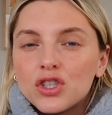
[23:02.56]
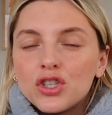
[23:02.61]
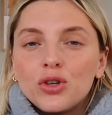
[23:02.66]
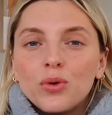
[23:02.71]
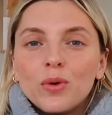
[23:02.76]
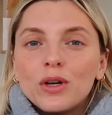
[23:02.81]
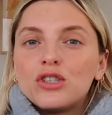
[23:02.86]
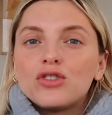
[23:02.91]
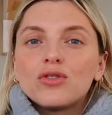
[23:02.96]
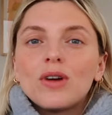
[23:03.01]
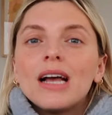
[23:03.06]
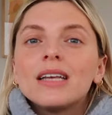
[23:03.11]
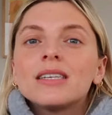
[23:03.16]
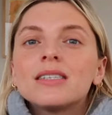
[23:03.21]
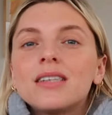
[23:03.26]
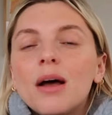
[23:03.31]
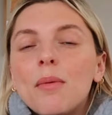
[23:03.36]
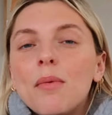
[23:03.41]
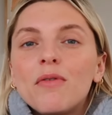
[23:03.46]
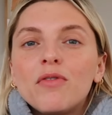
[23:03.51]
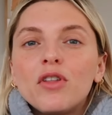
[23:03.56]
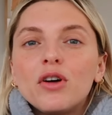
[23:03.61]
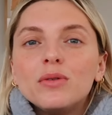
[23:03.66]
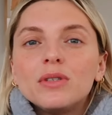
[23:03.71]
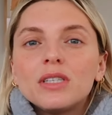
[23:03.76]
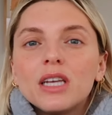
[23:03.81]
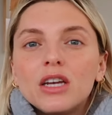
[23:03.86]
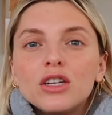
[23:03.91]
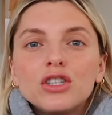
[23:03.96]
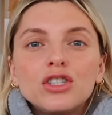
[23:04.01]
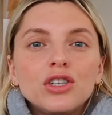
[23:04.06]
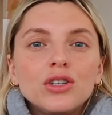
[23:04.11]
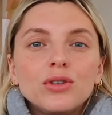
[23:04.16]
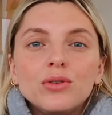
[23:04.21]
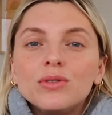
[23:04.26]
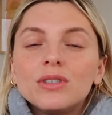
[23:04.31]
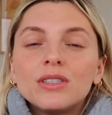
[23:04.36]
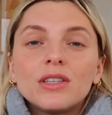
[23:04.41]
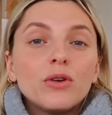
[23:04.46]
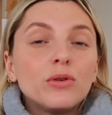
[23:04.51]
to address some of those
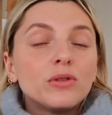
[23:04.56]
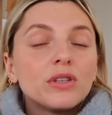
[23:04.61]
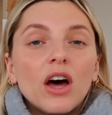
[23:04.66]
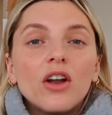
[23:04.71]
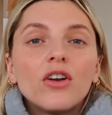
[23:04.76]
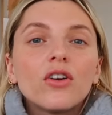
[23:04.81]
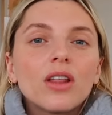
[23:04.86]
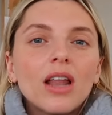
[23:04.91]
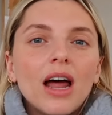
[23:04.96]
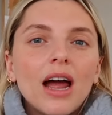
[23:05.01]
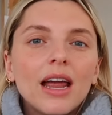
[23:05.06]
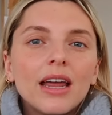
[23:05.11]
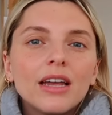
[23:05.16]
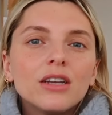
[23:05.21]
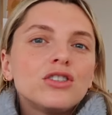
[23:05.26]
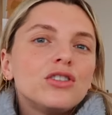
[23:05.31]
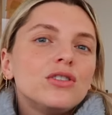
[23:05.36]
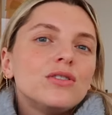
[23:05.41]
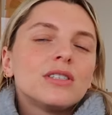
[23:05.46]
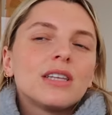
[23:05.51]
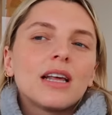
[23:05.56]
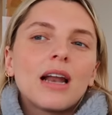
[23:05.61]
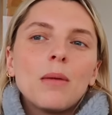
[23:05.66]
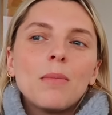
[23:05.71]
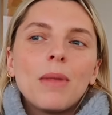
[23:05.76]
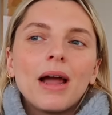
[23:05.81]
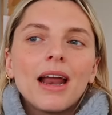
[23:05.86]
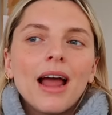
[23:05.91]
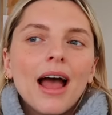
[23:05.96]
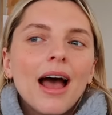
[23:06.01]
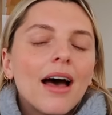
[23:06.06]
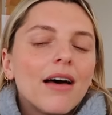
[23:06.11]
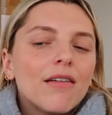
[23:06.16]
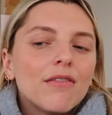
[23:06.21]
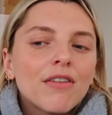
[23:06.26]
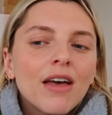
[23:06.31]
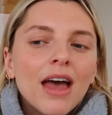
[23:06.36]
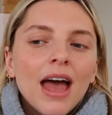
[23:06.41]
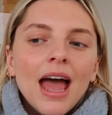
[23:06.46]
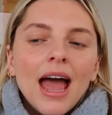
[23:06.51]
issues, those underlying issues that I might
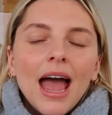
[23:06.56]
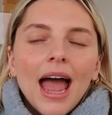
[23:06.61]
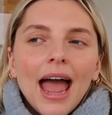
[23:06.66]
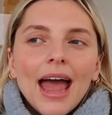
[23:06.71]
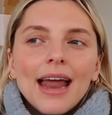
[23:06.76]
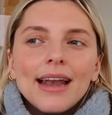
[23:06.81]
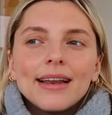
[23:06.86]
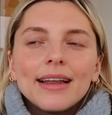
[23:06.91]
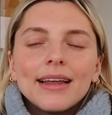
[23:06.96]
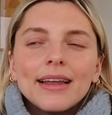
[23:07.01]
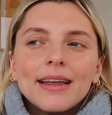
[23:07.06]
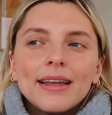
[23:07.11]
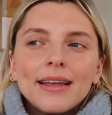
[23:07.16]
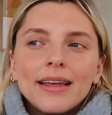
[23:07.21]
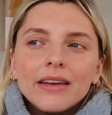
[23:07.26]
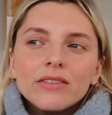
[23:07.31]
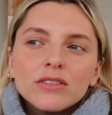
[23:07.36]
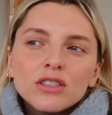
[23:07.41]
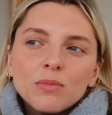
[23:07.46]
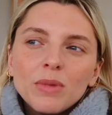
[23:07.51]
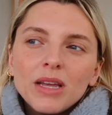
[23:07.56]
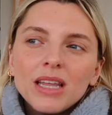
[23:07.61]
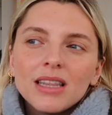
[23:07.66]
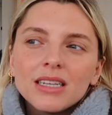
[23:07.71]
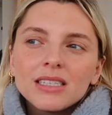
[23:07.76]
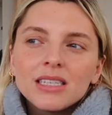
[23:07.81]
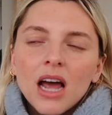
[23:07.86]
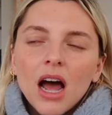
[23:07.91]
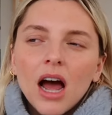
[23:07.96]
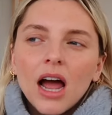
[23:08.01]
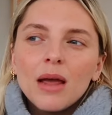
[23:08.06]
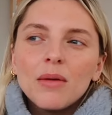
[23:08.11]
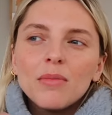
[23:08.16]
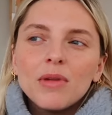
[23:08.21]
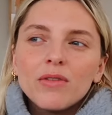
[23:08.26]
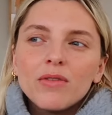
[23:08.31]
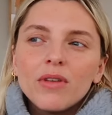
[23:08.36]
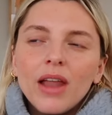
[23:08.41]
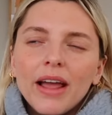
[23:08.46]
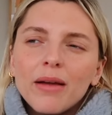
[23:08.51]
have, and gives me the time
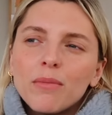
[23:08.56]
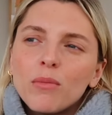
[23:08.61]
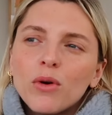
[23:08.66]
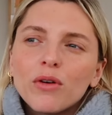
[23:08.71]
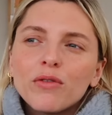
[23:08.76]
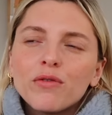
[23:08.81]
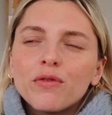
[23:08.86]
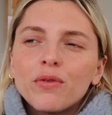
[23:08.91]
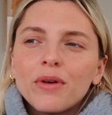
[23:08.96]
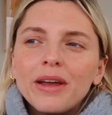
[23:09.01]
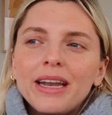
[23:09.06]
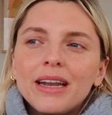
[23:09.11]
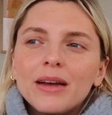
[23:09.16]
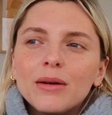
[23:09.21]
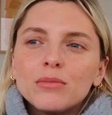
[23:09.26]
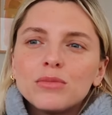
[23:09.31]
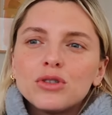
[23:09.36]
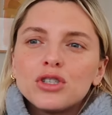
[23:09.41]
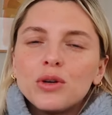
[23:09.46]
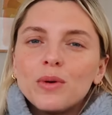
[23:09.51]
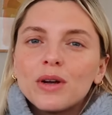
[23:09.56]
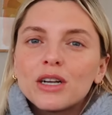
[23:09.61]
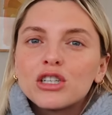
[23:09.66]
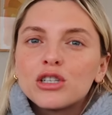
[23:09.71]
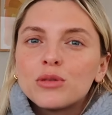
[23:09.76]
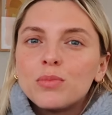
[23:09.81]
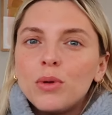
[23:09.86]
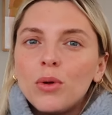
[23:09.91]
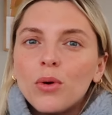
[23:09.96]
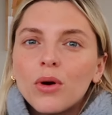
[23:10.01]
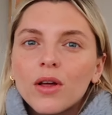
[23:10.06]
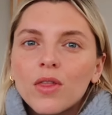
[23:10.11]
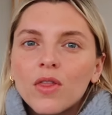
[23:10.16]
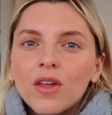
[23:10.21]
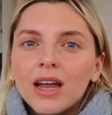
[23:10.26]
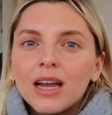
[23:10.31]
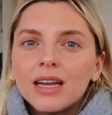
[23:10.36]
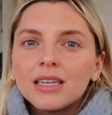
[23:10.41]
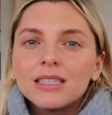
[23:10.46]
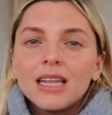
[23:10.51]
and like more freedom to explore
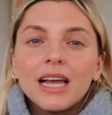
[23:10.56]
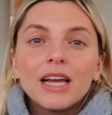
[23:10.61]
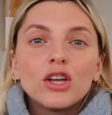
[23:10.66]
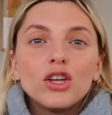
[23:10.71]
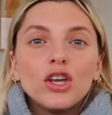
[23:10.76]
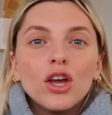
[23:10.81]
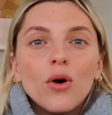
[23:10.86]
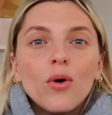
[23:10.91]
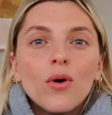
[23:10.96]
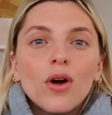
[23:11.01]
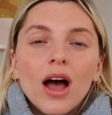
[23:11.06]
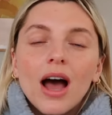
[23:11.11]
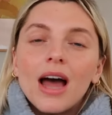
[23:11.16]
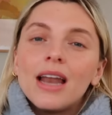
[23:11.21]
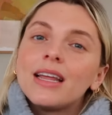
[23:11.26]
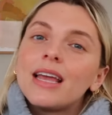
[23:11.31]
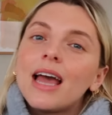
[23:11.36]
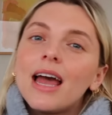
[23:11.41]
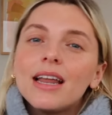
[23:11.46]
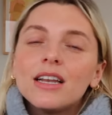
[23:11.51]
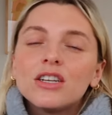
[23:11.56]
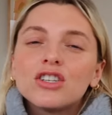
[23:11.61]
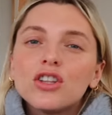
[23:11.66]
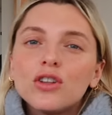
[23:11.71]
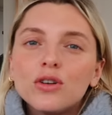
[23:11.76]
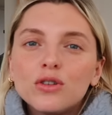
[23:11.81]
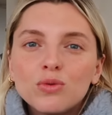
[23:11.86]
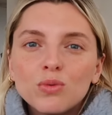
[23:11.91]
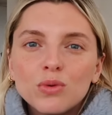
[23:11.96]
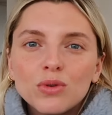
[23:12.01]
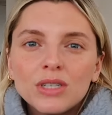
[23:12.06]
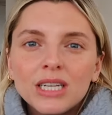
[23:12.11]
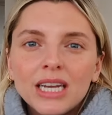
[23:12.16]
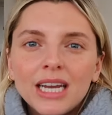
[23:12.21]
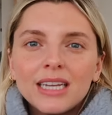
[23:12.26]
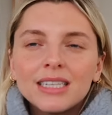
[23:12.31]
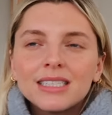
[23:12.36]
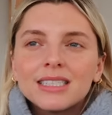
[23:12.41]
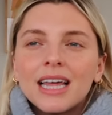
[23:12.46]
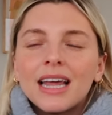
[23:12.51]
things like yoga and get into those
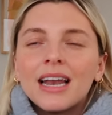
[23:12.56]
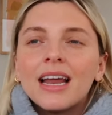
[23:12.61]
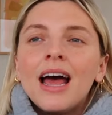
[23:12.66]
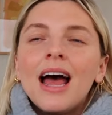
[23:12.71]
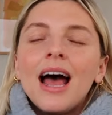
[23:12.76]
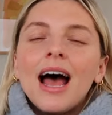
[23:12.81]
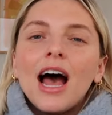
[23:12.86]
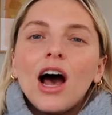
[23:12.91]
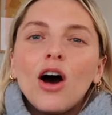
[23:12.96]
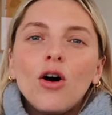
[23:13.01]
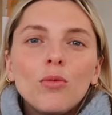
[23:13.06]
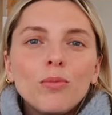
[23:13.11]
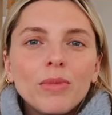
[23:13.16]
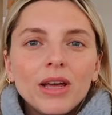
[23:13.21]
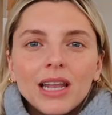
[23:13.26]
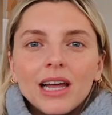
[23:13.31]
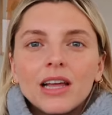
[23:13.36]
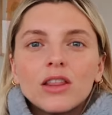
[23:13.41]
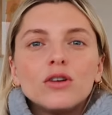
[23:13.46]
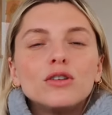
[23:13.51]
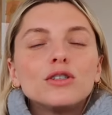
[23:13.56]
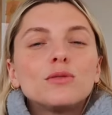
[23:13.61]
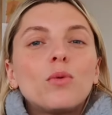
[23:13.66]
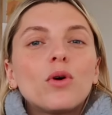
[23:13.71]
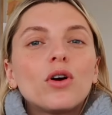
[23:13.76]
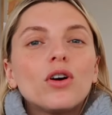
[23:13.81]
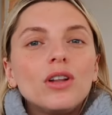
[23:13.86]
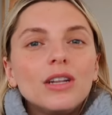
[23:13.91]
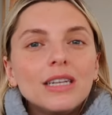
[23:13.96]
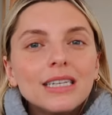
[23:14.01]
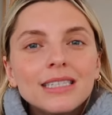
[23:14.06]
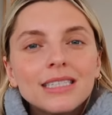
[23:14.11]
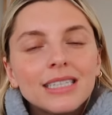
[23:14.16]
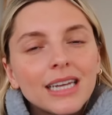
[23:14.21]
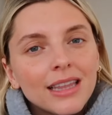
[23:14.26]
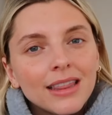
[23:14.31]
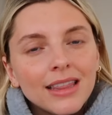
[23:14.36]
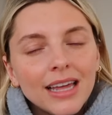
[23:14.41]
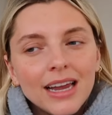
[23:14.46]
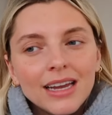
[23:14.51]
routines that help me, like those more
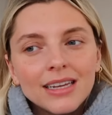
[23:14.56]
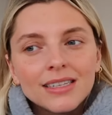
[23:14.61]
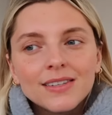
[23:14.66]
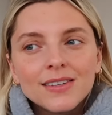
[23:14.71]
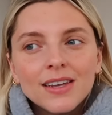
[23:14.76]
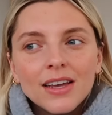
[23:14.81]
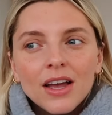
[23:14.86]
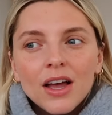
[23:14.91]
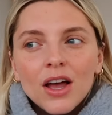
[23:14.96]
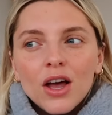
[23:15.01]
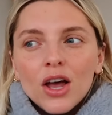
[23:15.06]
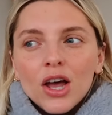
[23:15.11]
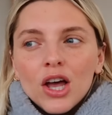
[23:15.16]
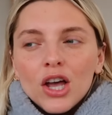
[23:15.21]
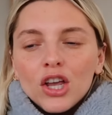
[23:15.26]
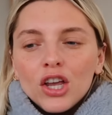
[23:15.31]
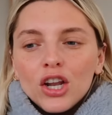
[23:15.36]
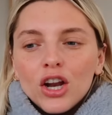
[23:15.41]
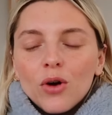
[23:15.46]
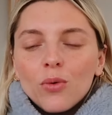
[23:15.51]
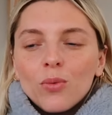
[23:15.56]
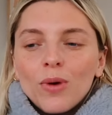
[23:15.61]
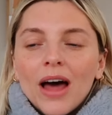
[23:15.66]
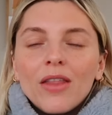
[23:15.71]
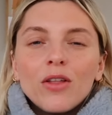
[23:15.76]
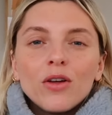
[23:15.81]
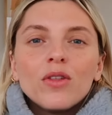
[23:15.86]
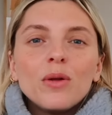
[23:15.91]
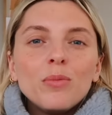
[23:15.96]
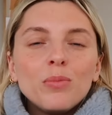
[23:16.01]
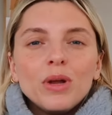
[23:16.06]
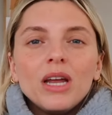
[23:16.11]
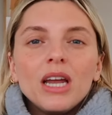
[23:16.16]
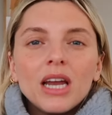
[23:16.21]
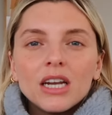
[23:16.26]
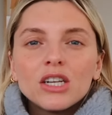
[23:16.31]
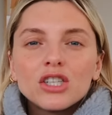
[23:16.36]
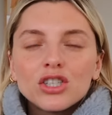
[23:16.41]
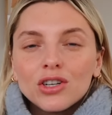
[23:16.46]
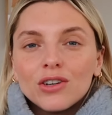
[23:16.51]
holistic things, you know, rather than
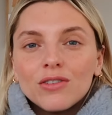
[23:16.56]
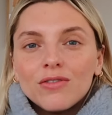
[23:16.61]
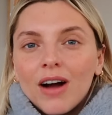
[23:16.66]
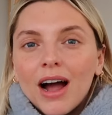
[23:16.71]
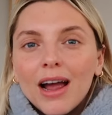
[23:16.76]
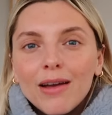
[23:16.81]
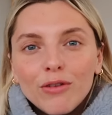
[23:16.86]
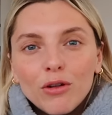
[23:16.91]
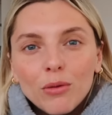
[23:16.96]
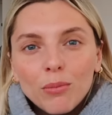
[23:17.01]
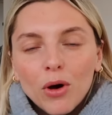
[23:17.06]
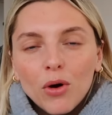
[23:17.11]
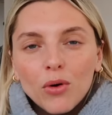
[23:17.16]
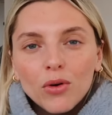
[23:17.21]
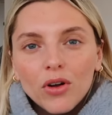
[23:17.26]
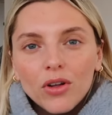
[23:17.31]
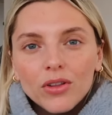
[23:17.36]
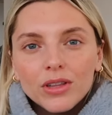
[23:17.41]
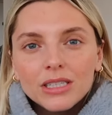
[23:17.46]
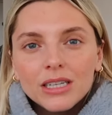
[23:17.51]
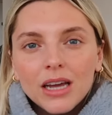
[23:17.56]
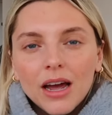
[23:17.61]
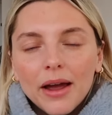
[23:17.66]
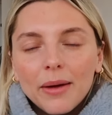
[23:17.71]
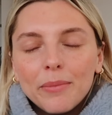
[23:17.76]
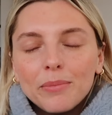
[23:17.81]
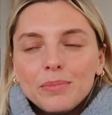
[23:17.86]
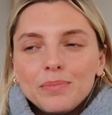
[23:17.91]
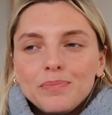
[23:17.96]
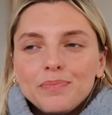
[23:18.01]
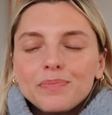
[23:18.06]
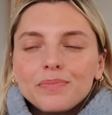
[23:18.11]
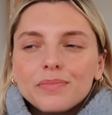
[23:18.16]
being in survival mode all the time.